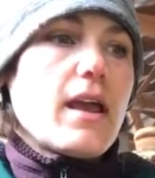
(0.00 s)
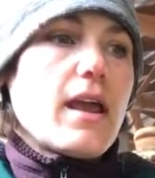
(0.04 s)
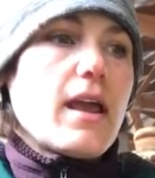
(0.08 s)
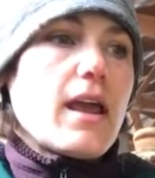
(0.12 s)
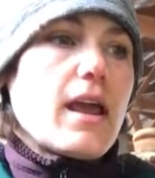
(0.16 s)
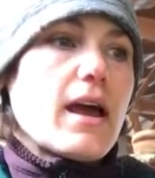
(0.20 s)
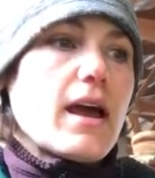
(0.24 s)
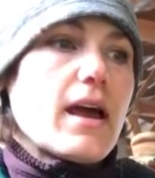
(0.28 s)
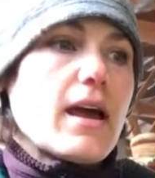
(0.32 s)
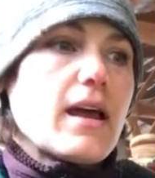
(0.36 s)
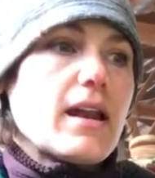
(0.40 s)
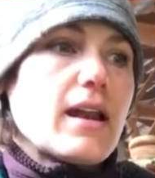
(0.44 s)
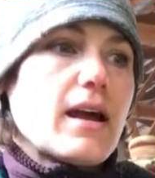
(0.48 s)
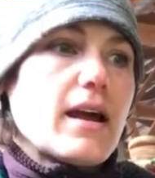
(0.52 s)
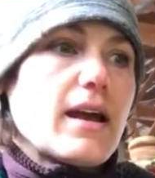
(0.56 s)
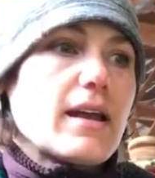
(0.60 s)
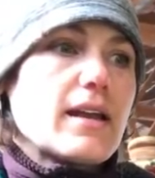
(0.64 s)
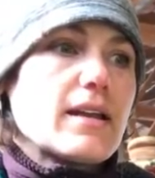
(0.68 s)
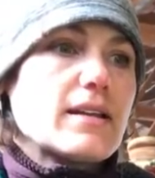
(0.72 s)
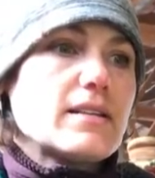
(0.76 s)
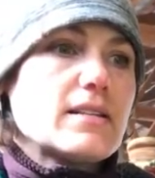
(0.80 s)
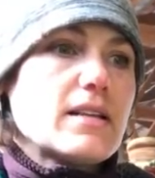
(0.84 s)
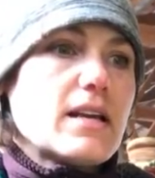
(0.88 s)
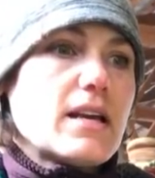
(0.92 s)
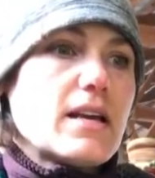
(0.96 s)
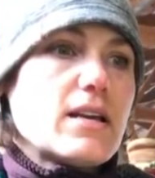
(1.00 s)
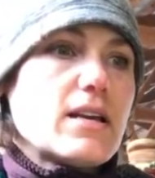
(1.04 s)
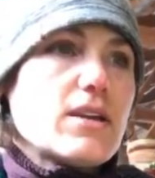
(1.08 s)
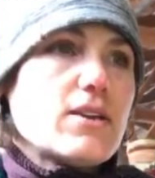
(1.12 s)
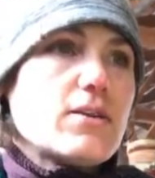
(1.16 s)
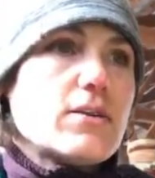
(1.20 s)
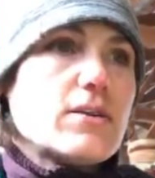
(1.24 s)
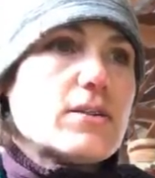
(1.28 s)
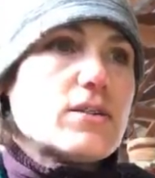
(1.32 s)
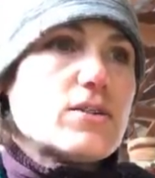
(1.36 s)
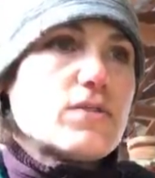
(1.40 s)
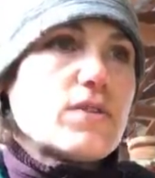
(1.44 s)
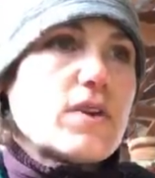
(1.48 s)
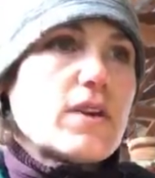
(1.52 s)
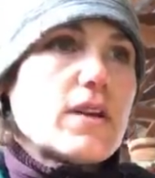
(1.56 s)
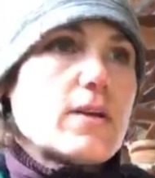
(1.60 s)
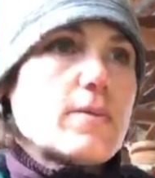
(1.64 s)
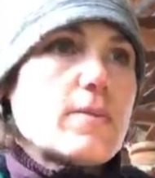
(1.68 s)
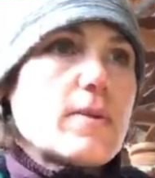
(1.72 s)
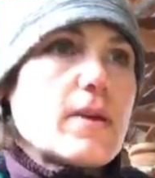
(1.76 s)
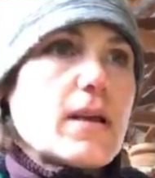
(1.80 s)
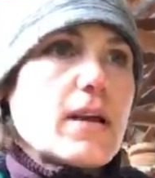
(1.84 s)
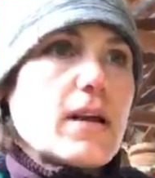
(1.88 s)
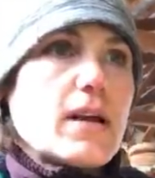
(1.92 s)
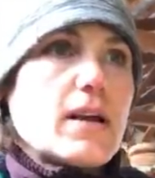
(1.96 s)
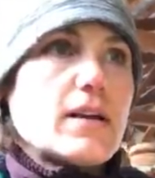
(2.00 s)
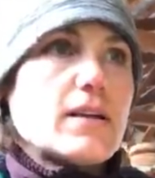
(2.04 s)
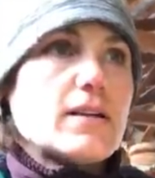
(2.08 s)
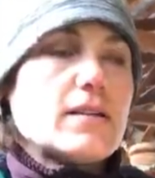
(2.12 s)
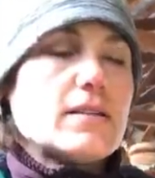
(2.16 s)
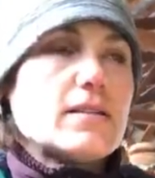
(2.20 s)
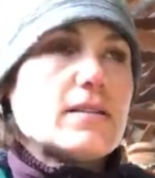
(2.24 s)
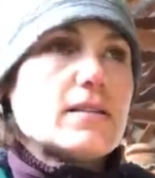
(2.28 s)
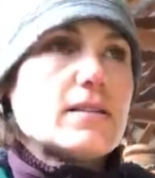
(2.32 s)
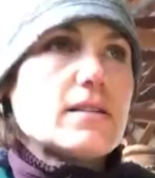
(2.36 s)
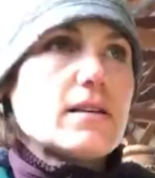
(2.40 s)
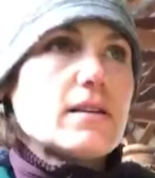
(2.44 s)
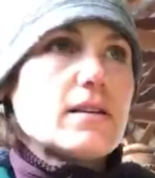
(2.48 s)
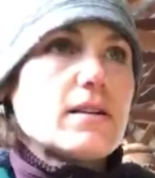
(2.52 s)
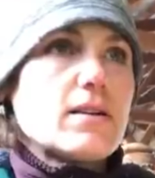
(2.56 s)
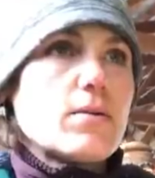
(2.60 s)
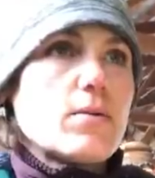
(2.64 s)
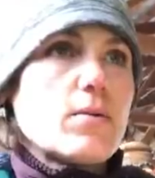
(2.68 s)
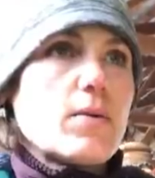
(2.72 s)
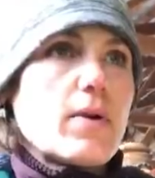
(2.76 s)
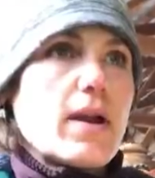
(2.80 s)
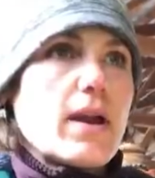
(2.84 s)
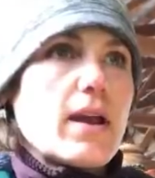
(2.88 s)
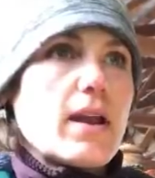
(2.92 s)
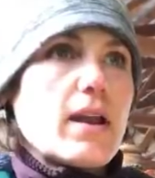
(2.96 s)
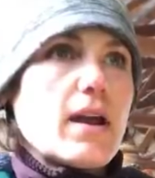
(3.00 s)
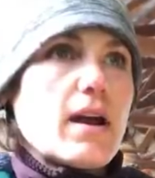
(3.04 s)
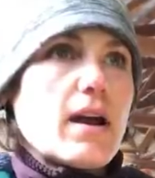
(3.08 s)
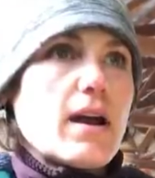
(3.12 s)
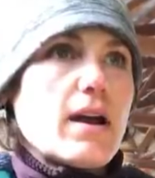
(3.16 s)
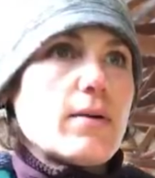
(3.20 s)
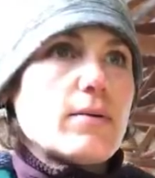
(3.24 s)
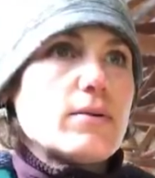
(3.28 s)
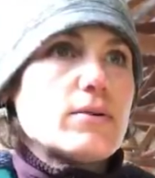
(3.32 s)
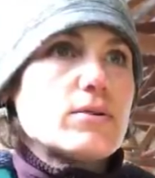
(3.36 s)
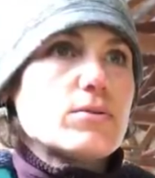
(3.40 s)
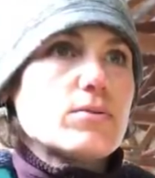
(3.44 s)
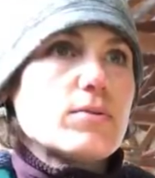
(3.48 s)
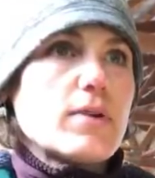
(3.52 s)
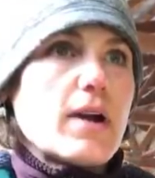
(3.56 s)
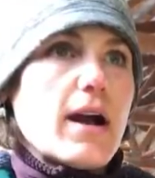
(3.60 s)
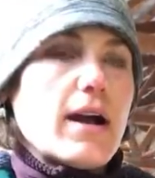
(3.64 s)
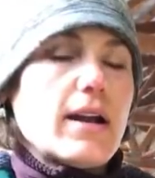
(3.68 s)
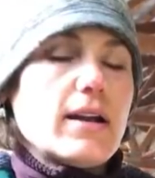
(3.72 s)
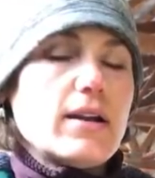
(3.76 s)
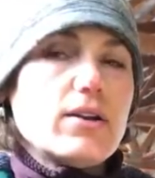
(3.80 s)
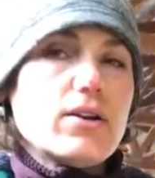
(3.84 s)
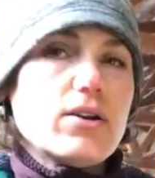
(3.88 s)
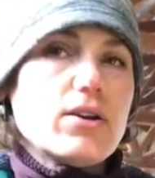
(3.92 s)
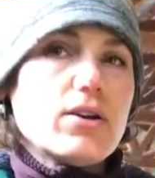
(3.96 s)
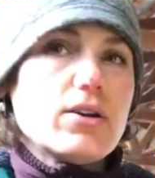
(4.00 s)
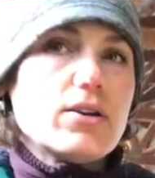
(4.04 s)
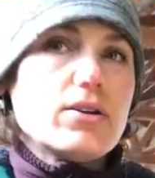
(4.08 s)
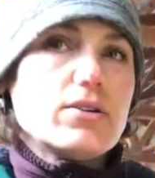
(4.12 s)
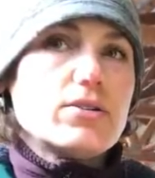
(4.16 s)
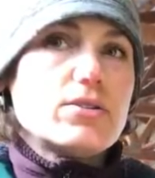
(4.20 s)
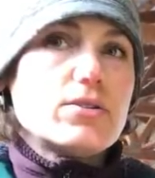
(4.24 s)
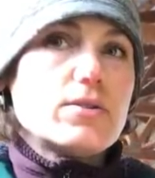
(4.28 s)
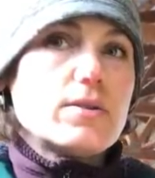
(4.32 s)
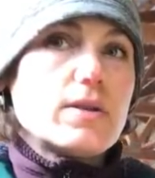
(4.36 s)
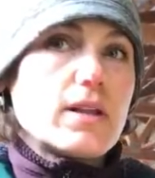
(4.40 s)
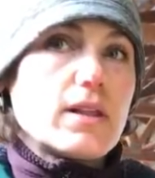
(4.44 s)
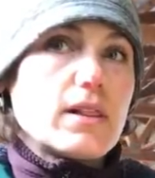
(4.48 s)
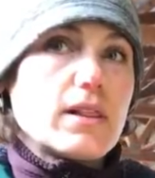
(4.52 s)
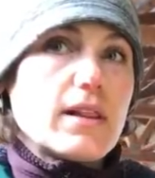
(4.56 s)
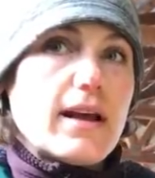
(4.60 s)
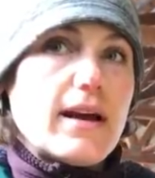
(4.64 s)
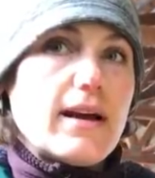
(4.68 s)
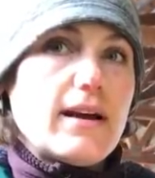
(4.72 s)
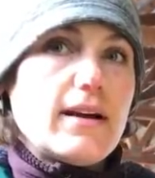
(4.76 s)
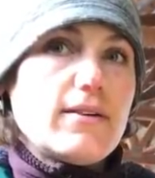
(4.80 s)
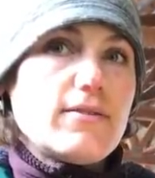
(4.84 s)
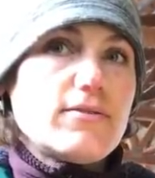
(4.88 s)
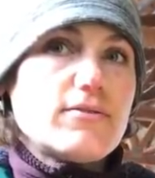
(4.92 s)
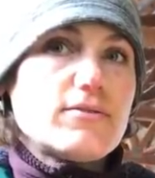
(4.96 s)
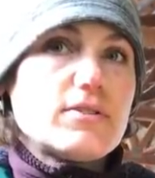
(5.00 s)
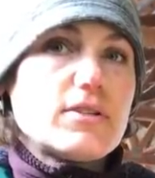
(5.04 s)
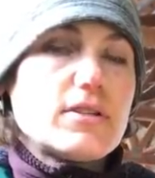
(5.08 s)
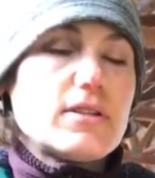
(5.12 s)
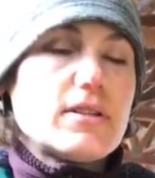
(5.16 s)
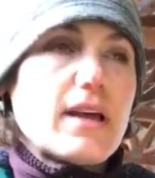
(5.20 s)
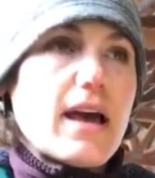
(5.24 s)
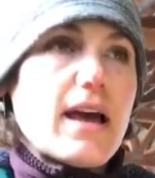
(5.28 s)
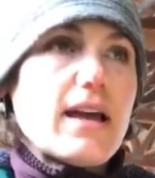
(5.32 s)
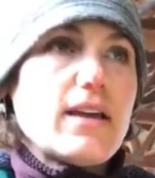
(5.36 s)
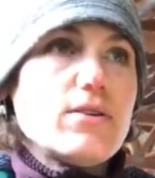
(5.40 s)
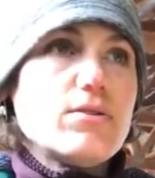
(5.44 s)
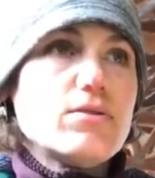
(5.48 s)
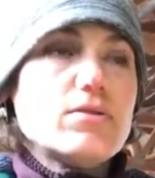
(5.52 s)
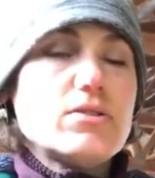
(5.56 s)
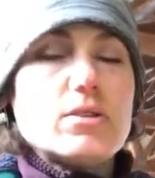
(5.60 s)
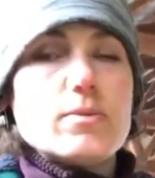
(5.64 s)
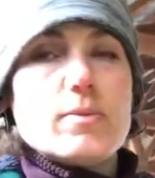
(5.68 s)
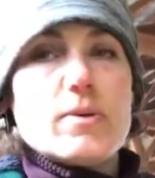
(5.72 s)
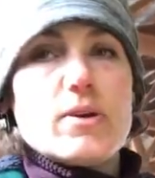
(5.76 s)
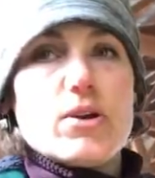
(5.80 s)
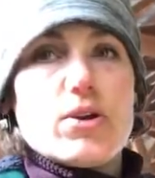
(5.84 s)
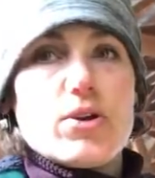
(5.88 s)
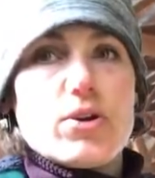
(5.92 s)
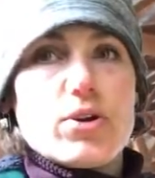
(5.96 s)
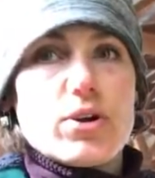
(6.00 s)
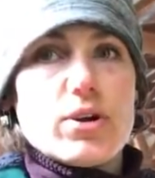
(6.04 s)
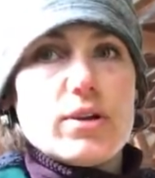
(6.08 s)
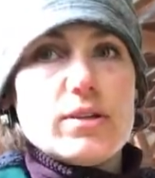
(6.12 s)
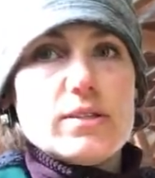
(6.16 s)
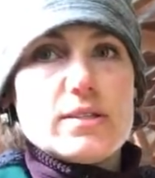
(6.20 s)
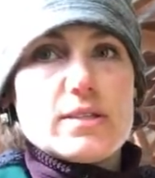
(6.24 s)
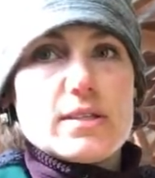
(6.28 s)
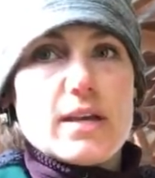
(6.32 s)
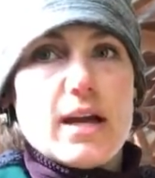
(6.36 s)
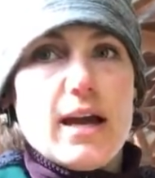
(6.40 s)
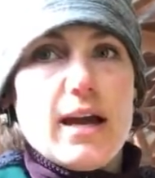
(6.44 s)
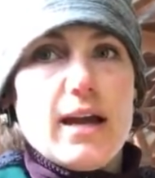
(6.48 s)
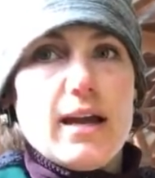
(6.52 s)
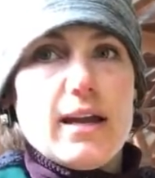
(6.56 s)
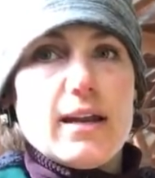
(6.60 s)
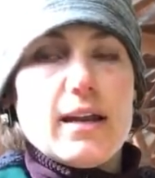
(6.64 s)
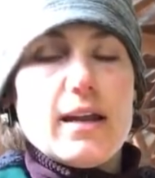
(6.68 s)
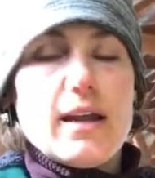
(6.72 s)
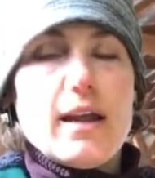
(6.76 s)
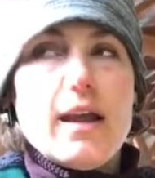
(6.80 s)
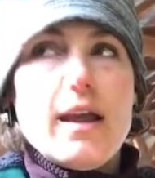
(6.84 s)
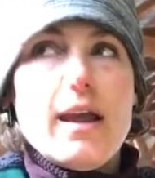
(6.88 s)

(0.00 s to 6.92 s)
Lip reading: And I can tell you, it's funny because when I was riding her to the left, that used to be her good side.